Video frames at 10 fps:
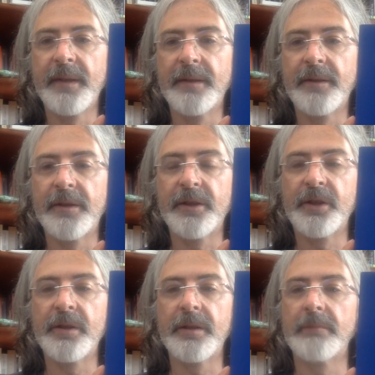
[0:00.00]

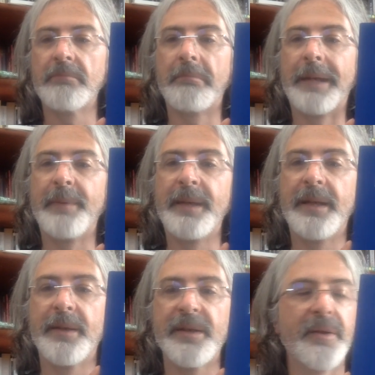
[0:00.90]
Tokarczuk, maybe,
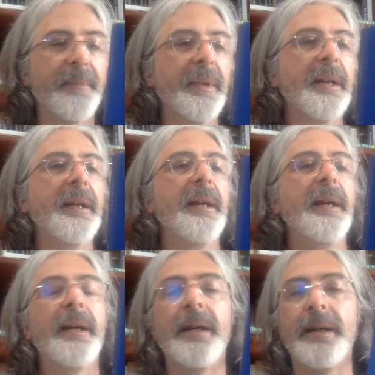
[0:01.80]
no it's not.
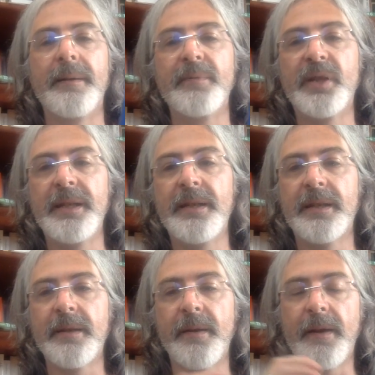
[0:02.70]

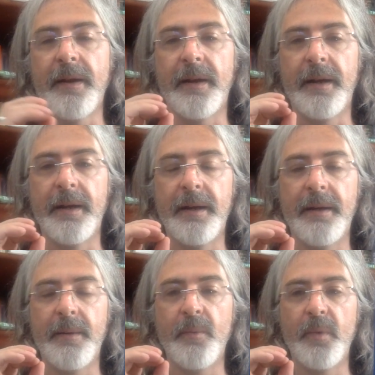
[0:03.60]
She's
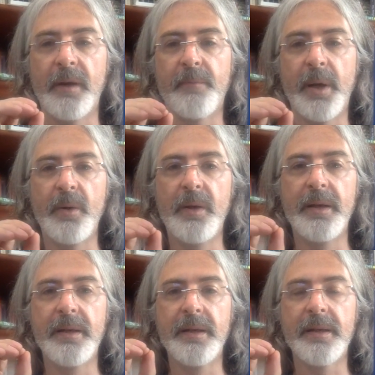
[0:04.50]
one of
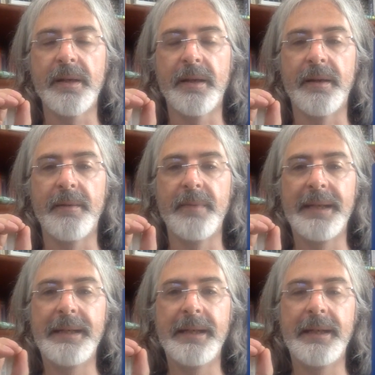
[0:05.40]
Poland's
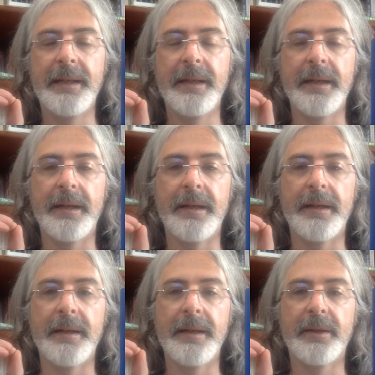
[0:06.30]
leading
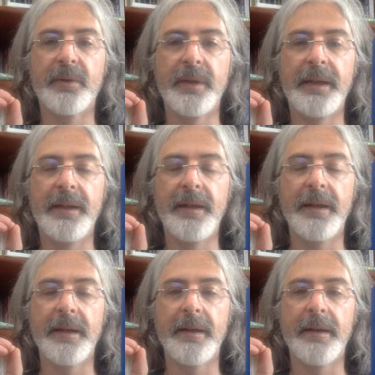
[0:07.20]
literary
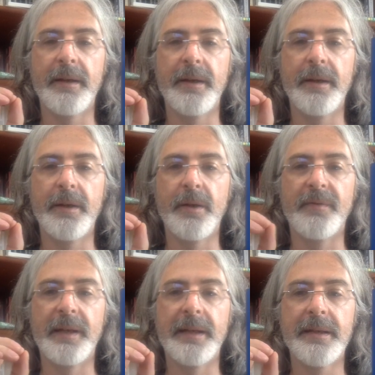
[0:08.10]

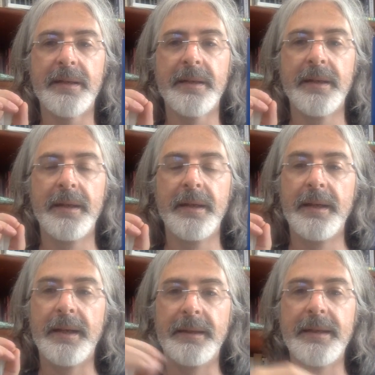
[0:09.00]
novelists,
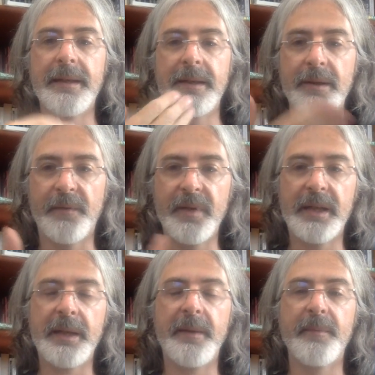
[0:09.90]
and this is
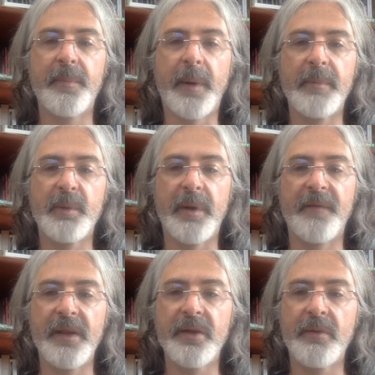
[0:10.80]
obviously published by
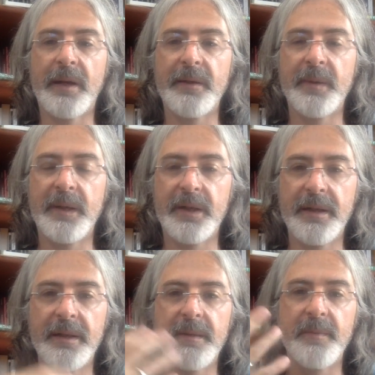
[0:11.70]
Fitzcarraldo
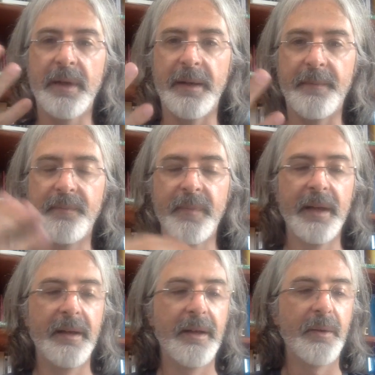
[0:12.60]
Editions,
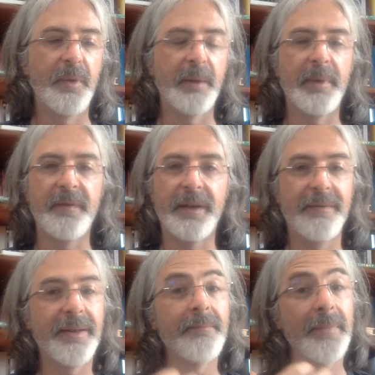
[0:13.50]
one of my
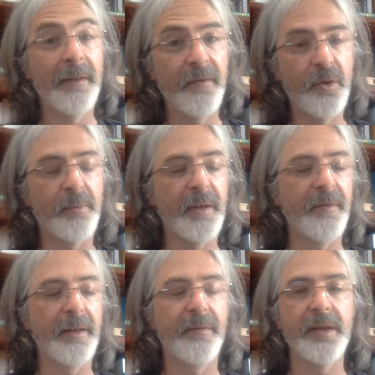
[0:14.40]
favourite, if not my
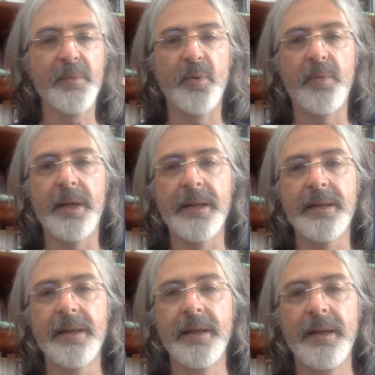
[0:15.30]
favourite, small
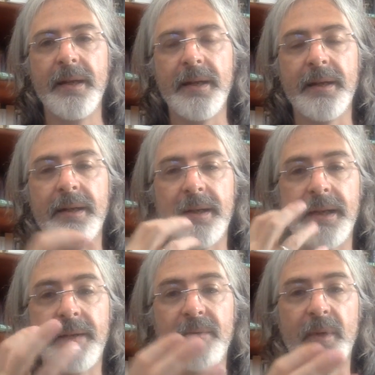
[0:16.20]
press. And I
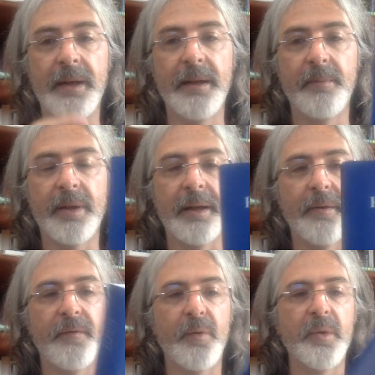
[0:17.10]
haven't read it, but I
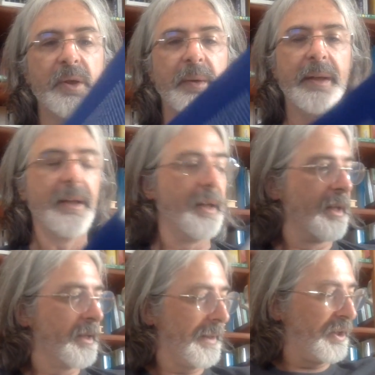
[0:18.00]
look forward to it.
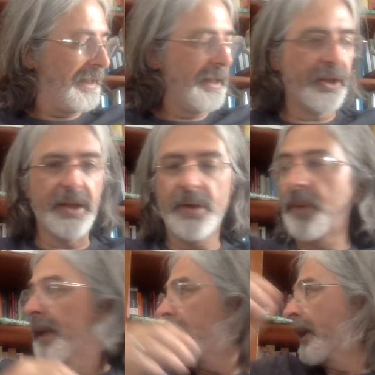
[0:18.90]
So actually, let's just
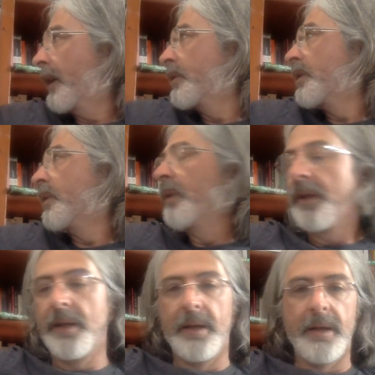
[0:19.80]
quickly go to...
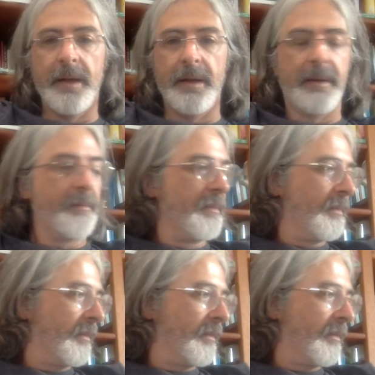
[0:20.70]
no,